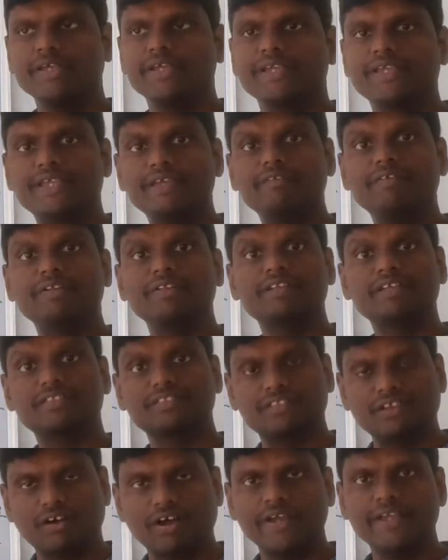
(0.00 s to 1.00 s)
Even in the
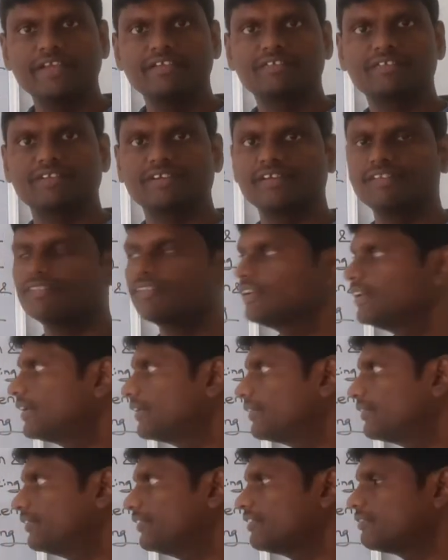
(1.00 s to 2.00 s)
thawing stage,
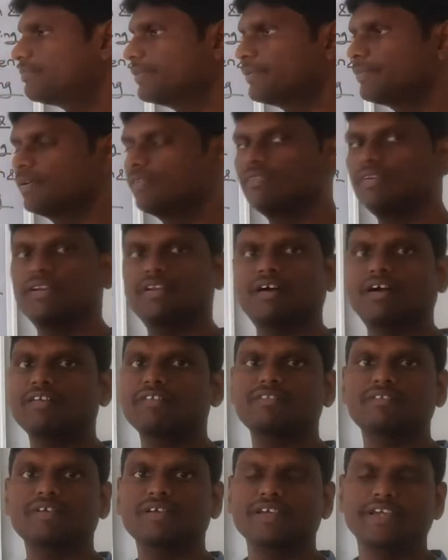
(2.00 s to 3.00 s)
these people will not
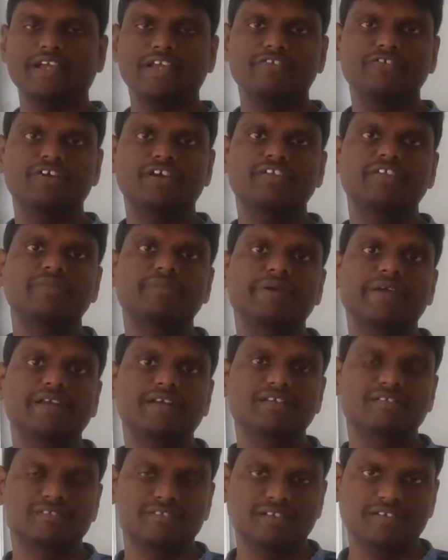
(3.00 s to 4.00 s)
enjoy the
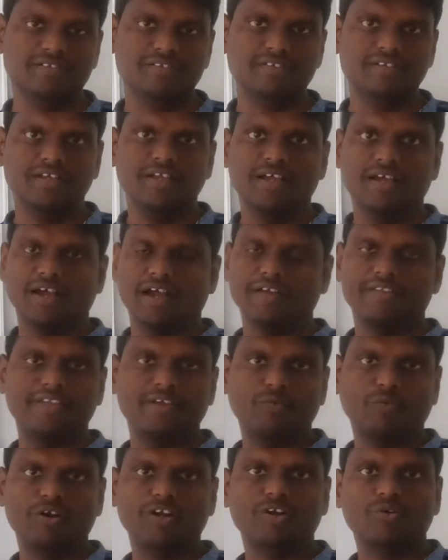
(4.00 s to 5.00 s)
painlessness, and they
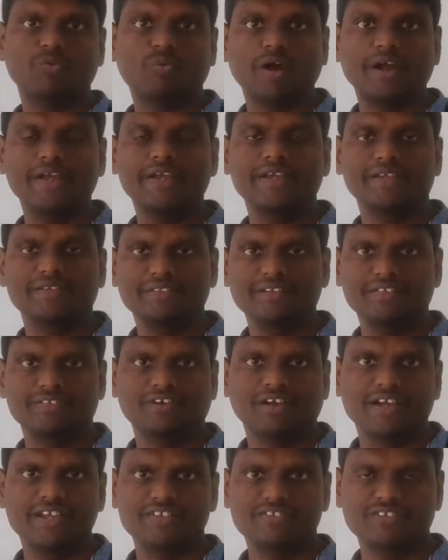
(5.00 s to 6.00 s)
wonder why the
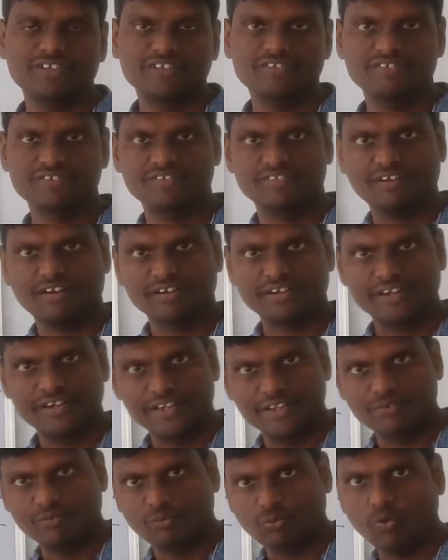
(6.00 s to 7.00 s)
thawing stage is not
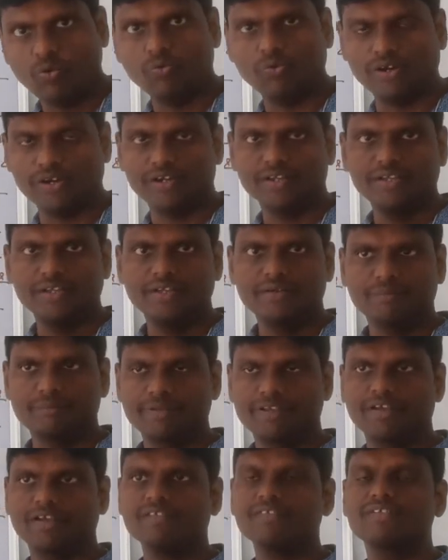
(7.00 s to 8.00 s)
getting over,
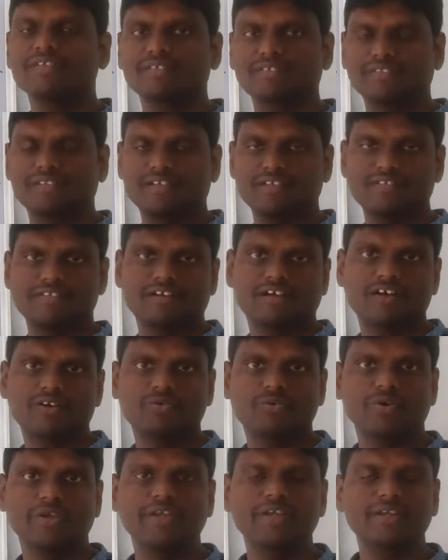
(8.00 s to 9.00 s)
because there is an
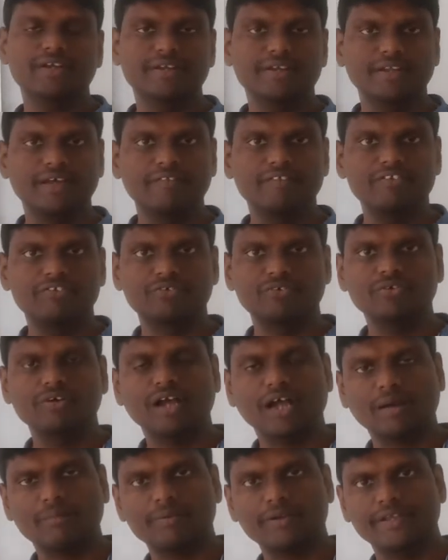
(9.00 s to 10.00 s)
ongoing nerve issue
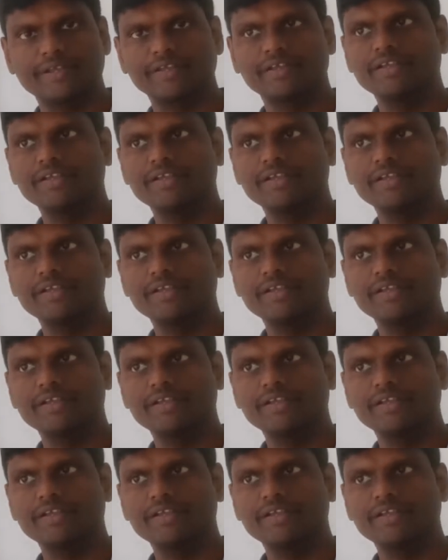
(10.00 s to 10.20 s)
happening.